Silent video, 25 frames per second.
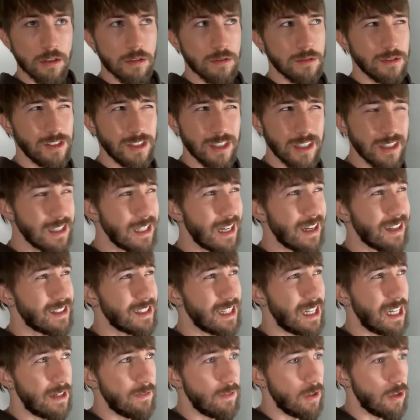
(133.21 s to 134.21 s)
just outside
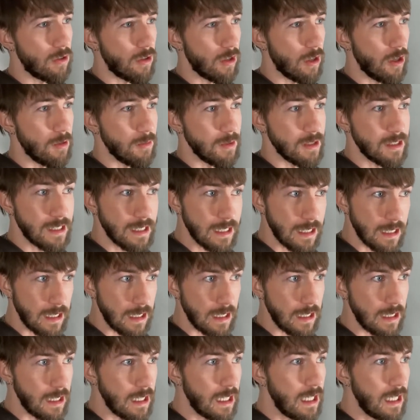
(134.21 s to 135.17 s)
of Oklahoma City.